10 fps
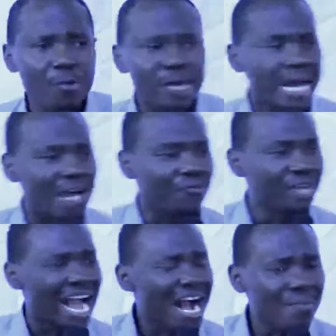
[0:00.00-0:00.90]
we have
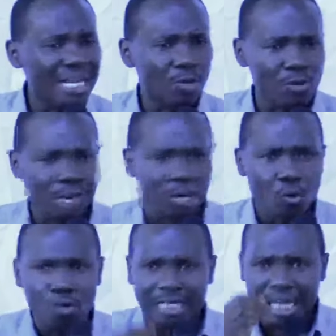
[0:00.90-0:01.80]
young men and women
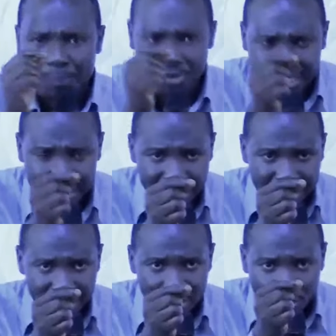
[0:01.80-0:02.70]
who would keep on
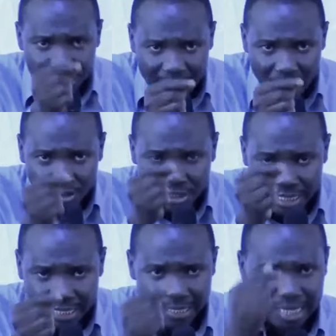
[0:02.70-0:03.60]

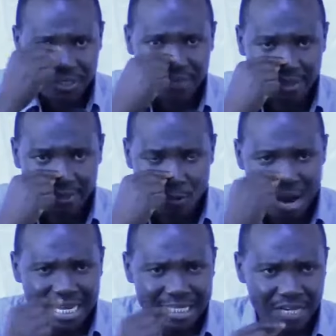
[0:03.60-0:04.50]
onja? Actually, the
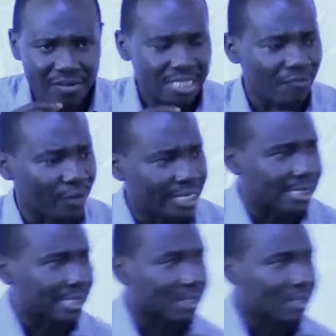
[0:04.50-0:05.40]
world has given us a
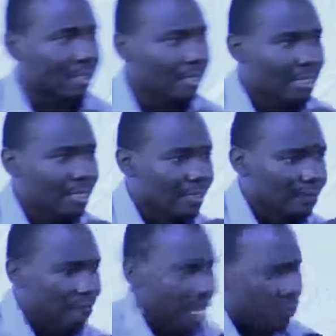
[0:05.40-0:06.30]
phrase
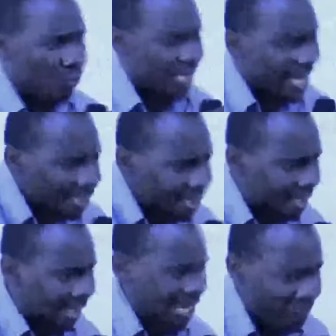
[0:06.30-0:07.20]
that you
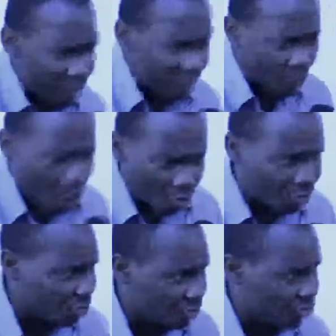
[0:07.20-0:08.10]
taste several
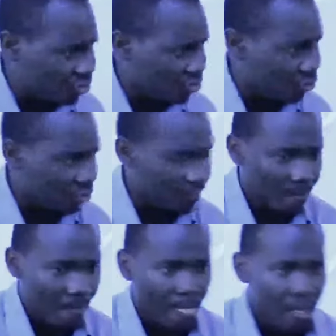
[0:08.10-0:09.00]
frogs
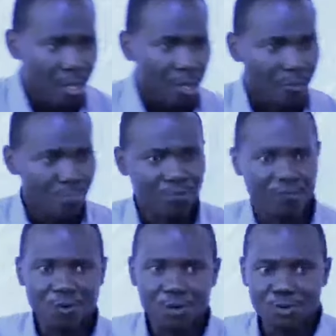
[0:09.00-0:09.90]

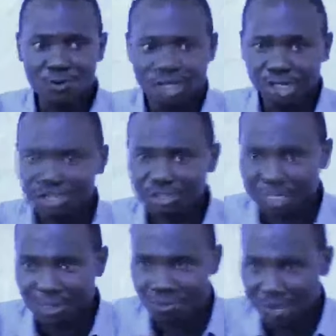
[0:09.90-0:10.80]
before you kiss
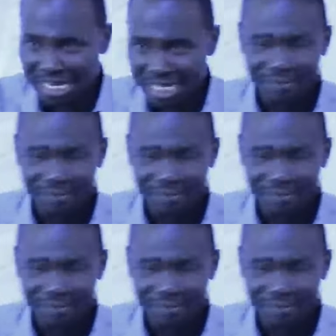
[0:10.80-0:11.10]
the queen.